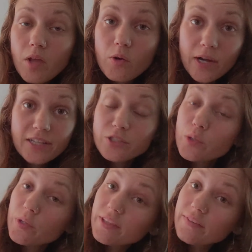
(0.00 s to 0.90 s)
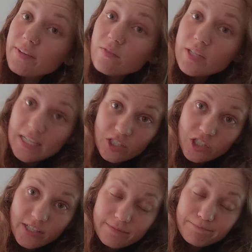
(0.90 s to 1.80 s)
Okay, so with the
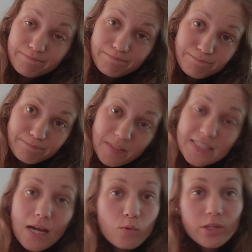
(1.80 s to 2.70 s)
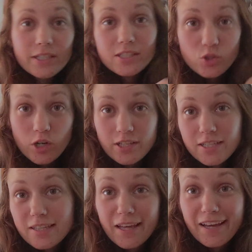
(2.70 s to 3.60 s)
foundation, is that really
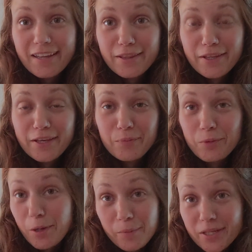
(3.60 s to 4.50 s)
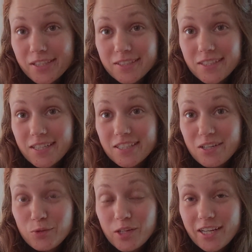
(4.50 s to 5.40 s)
distracting that the plumbing is not
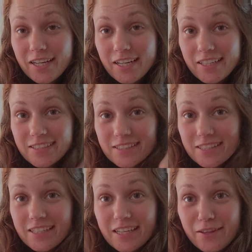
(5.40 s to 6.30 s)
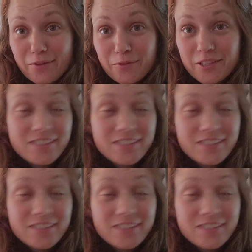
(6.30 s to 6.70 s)
done right and it's leaking through the